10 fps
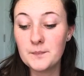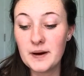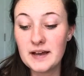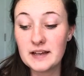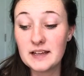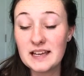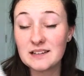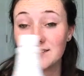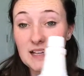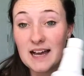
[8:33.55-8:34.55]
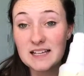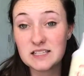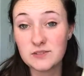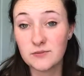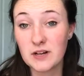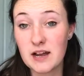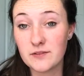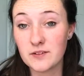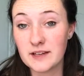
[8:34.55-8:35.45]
but it lasts forever.